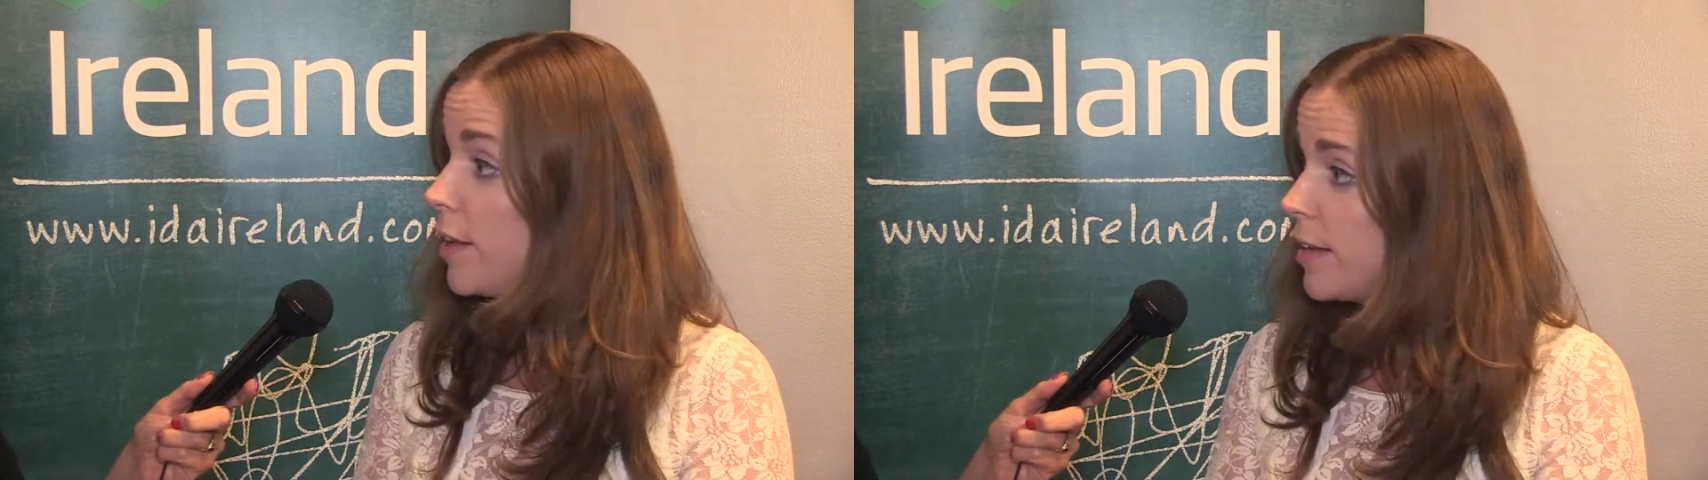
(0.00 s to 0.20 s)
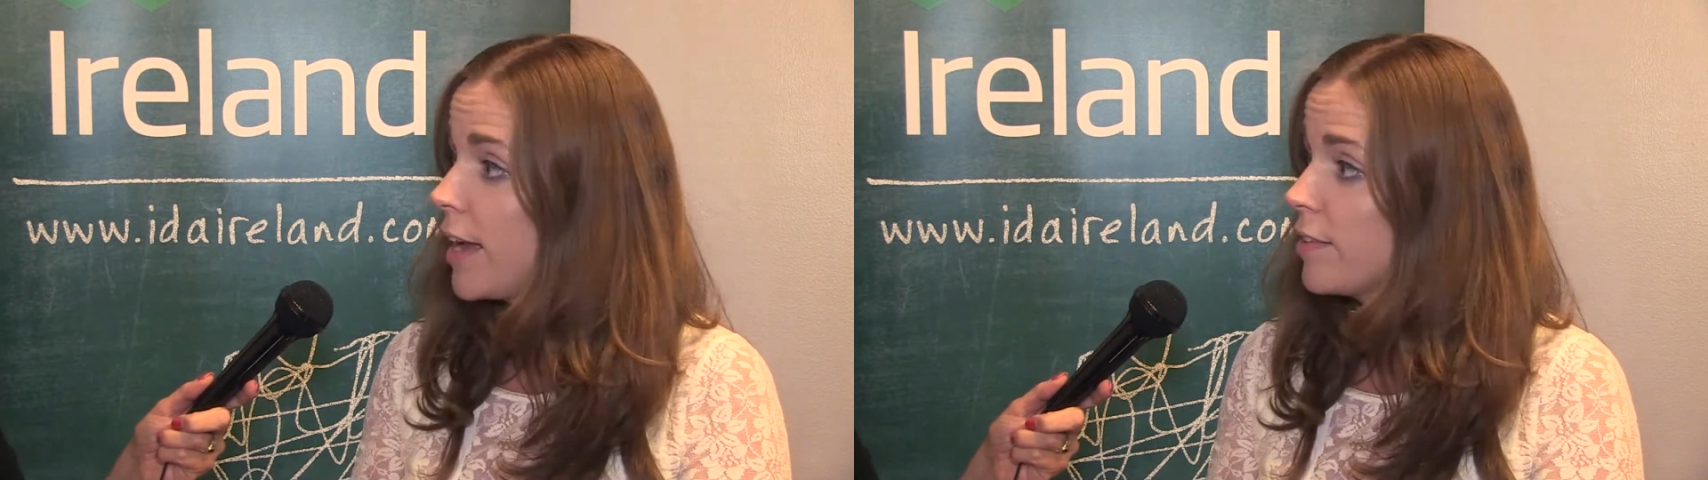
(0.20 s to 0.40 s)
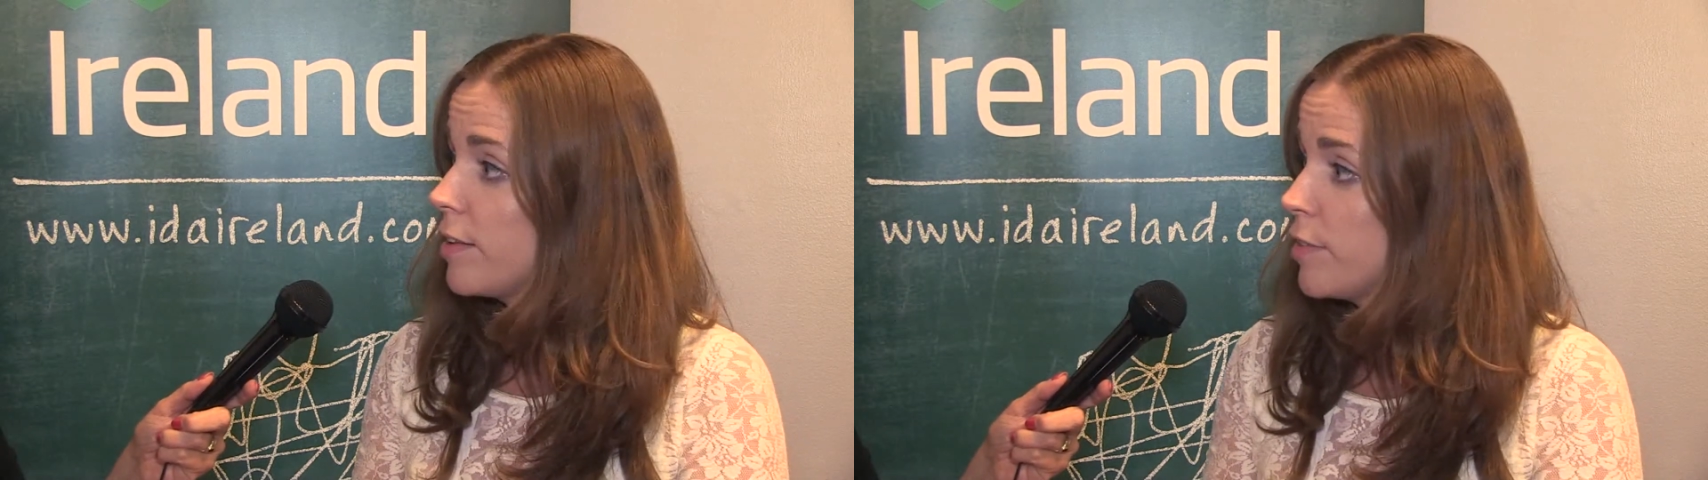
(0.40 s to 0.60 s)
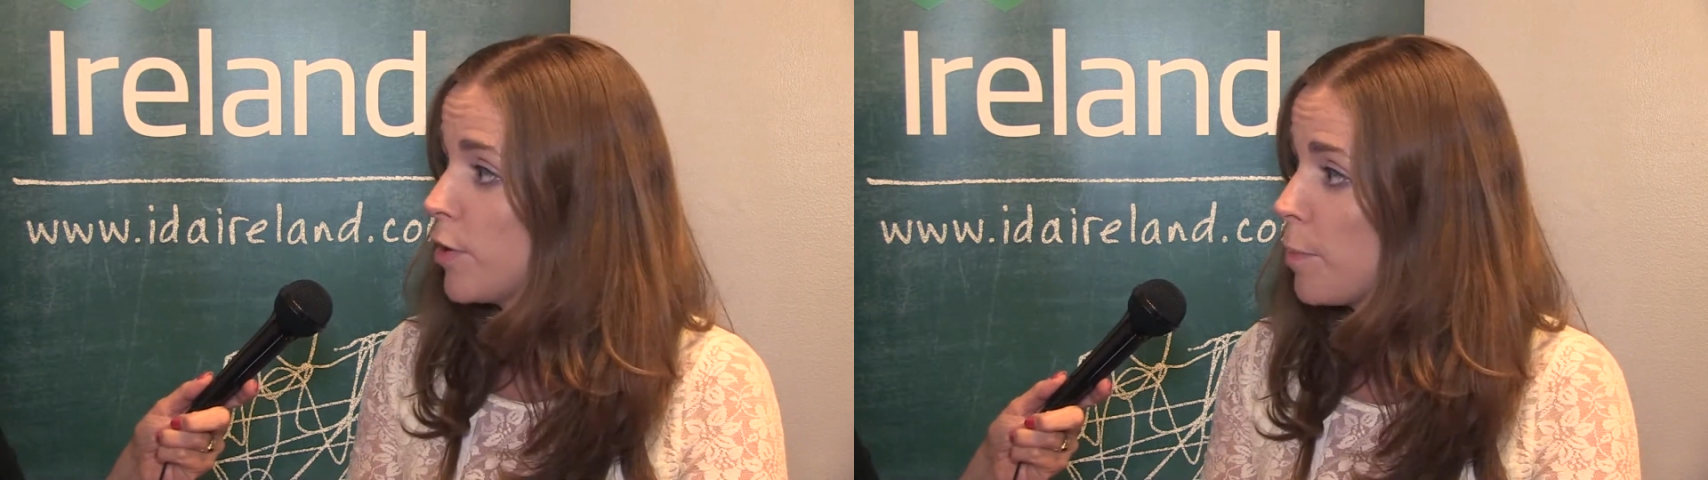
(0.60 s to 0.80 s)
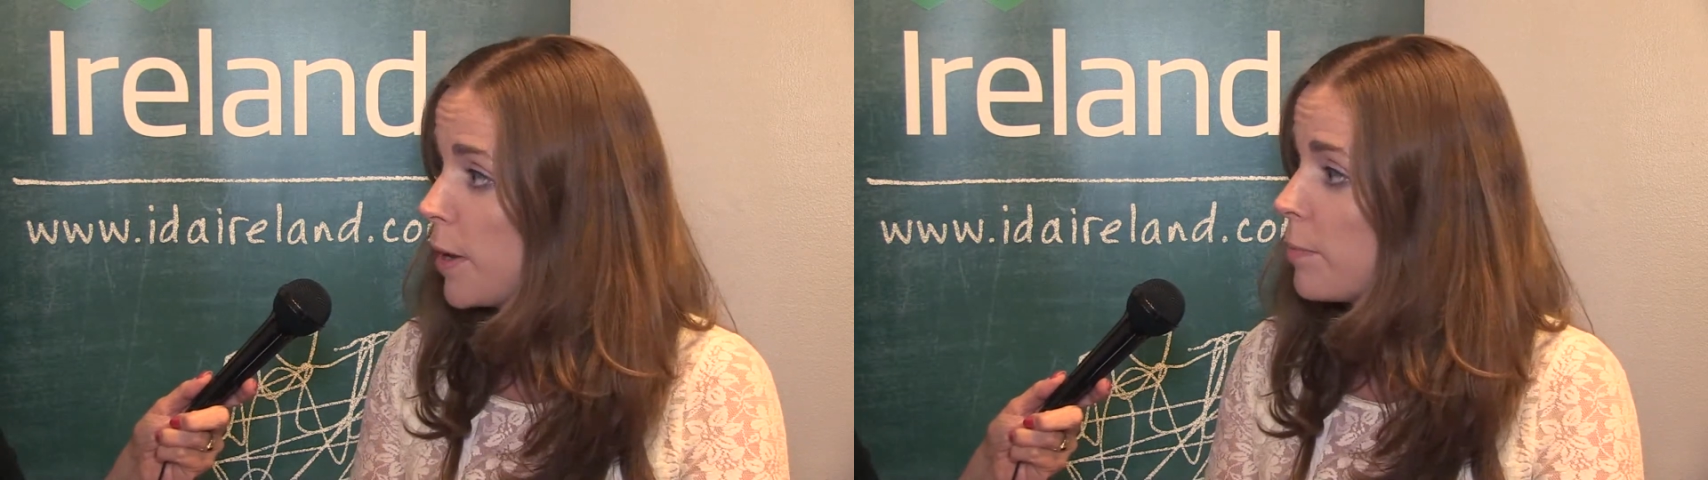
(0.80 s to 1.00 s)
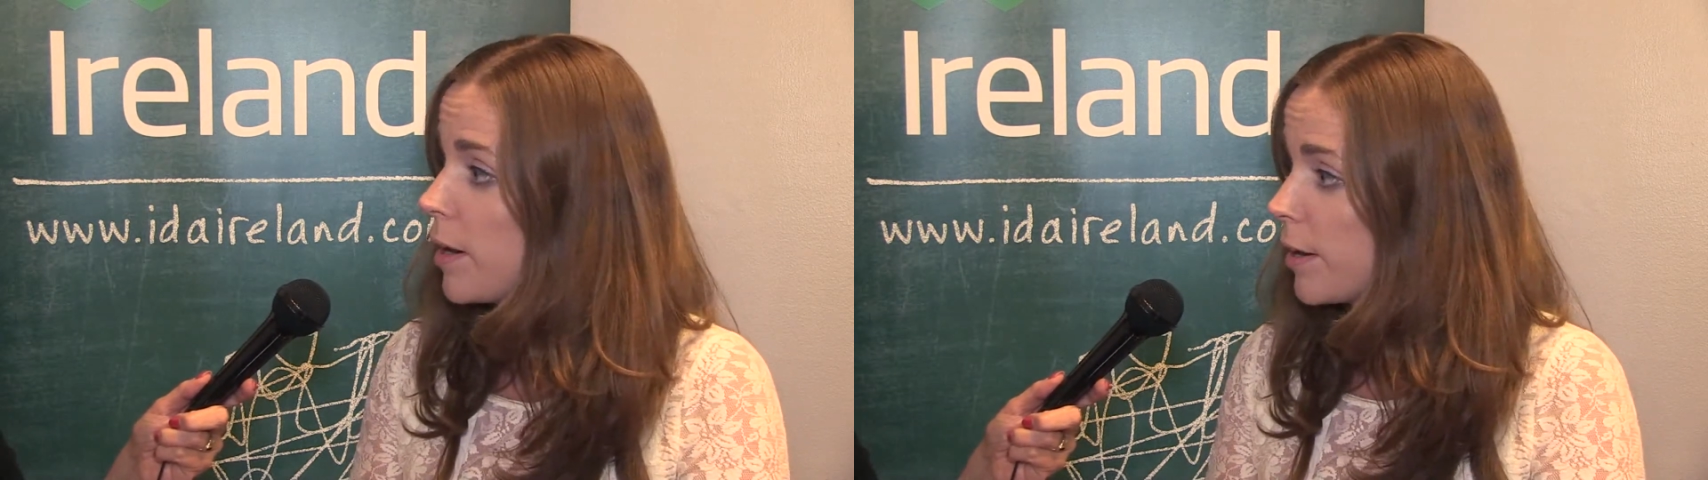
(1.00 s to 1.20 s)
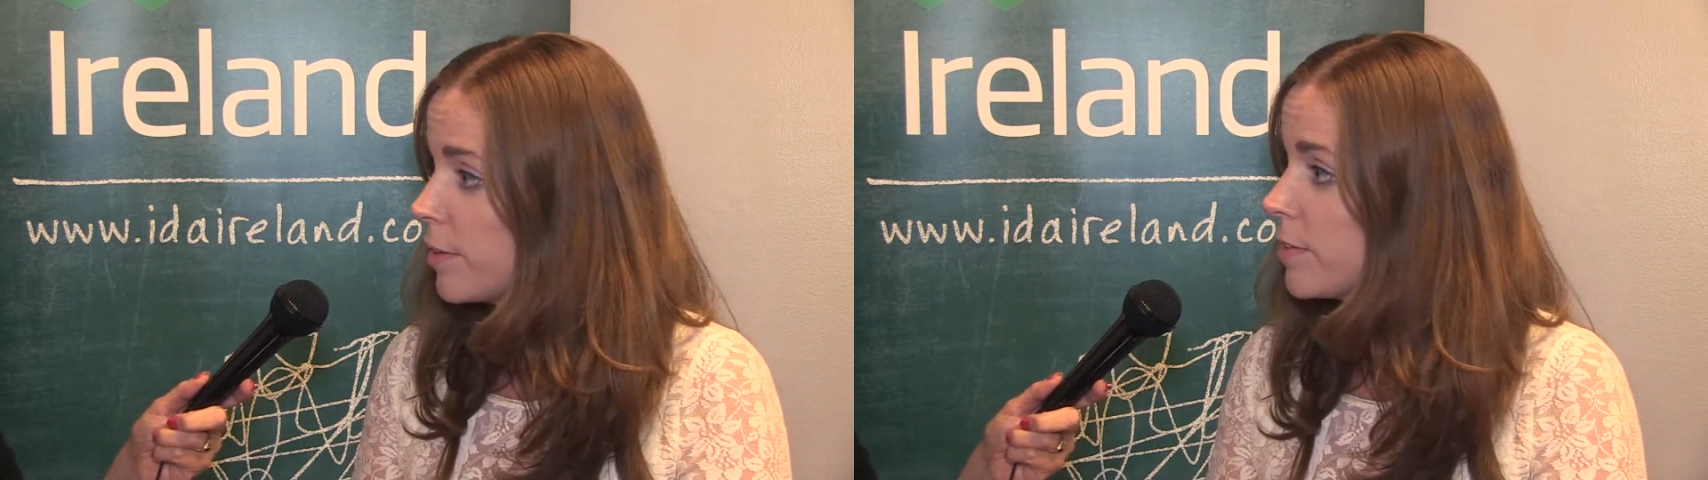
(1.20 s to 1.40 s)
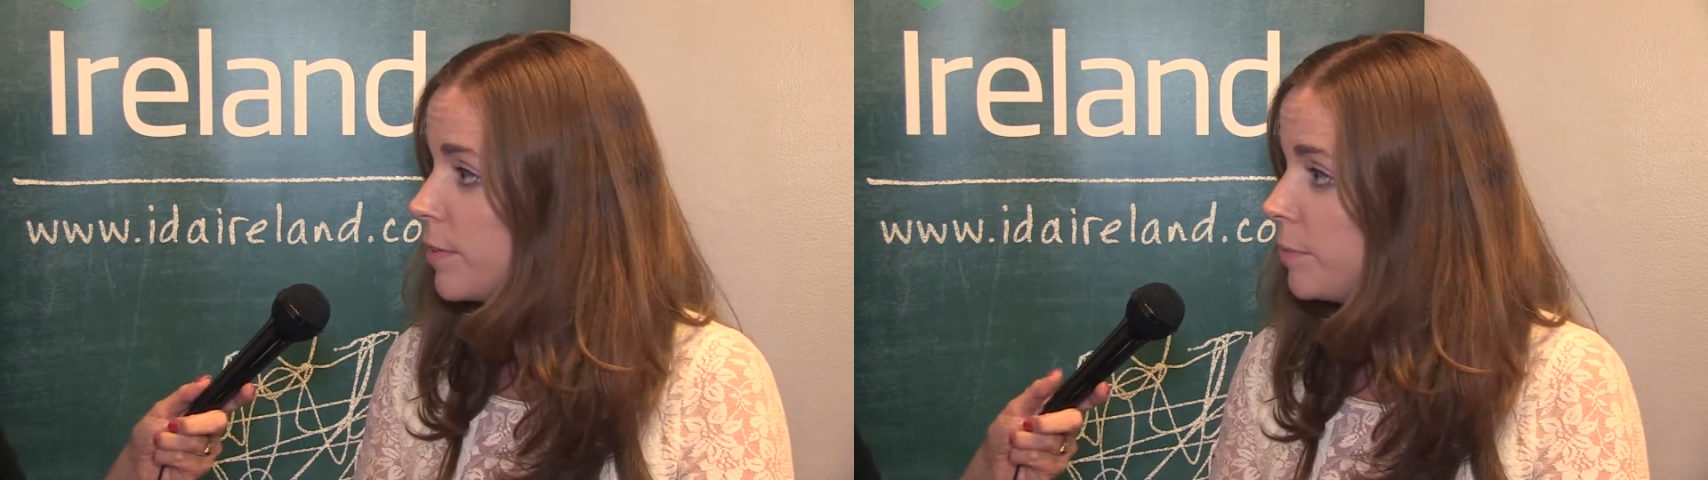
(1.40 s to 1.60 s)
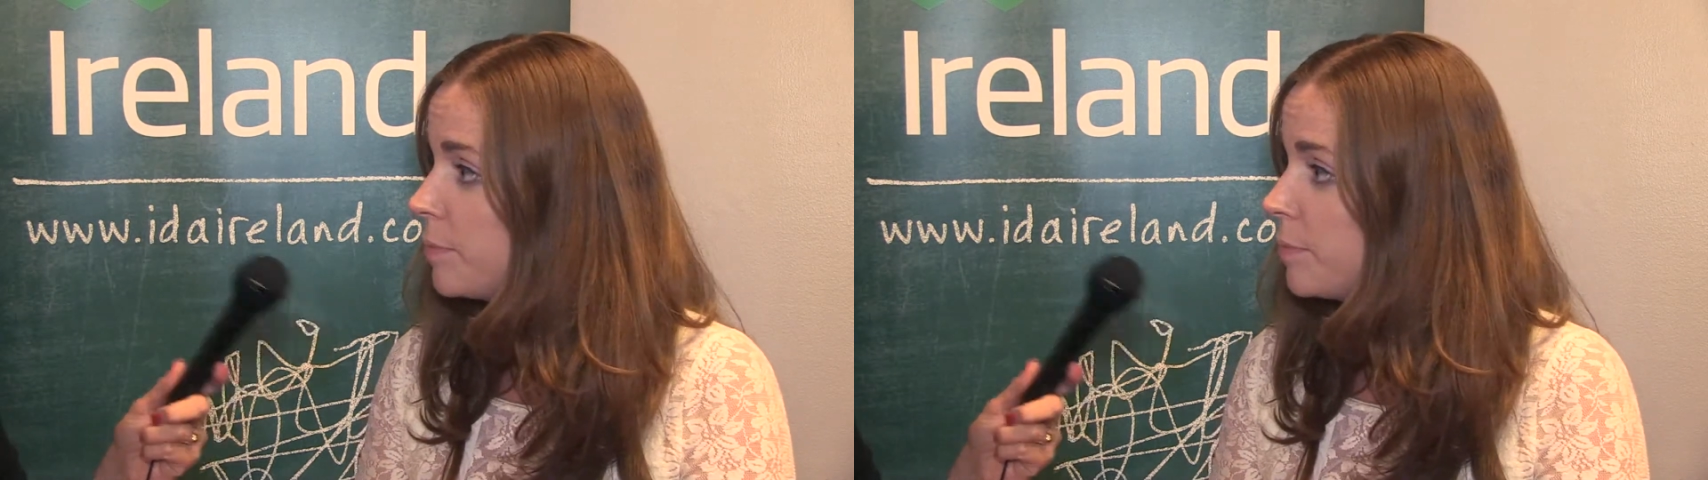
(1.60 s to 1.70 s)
to access the European market.